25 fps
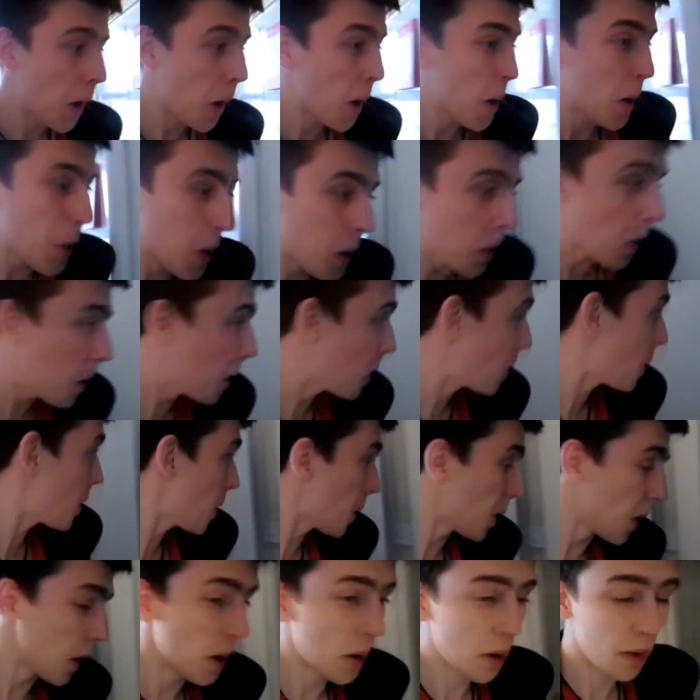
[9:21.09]

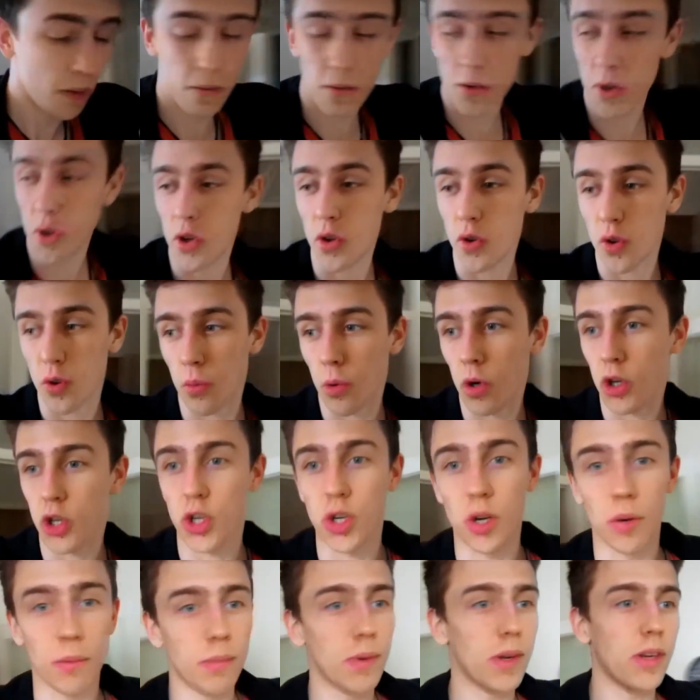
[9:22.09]
just do some washing
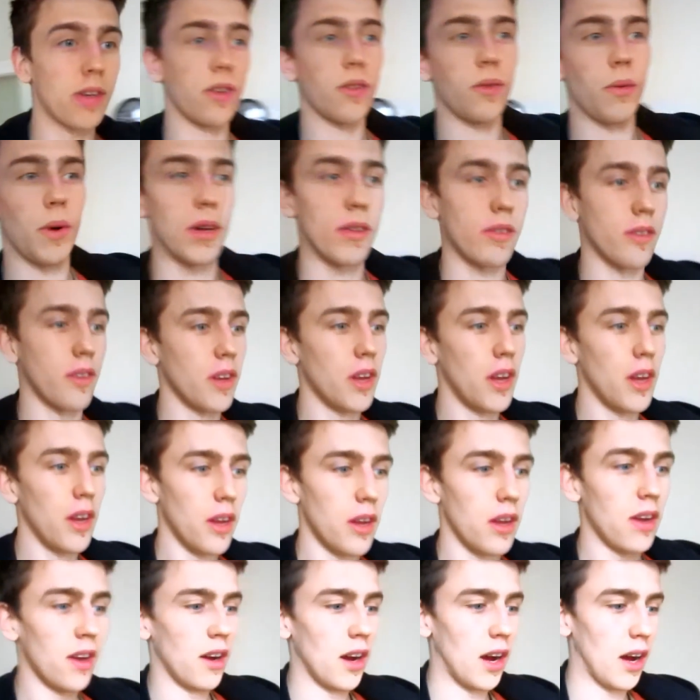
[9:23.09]
up because otherwise
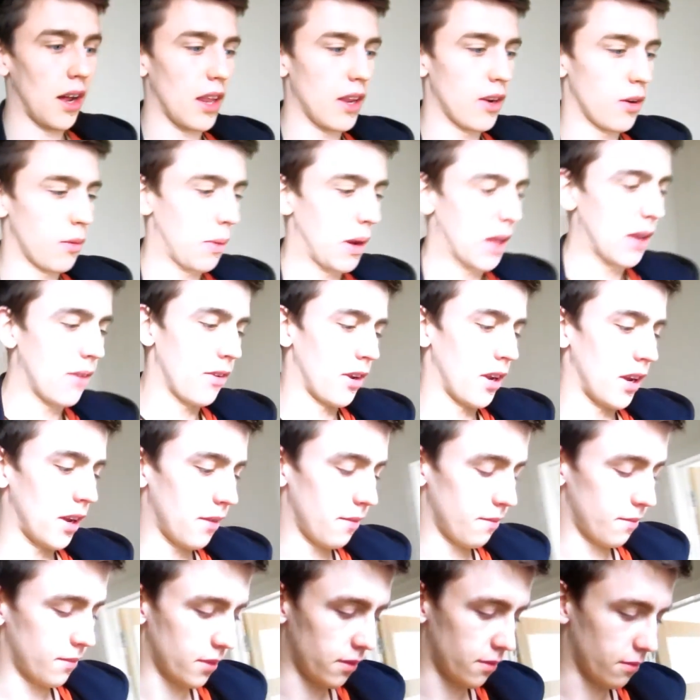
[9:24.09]
I'll end up leaving it
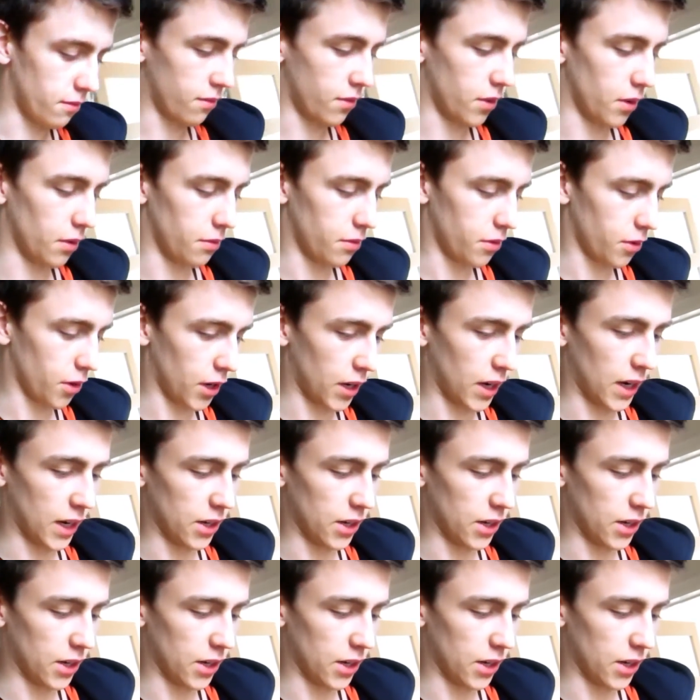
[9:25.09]
for friggin'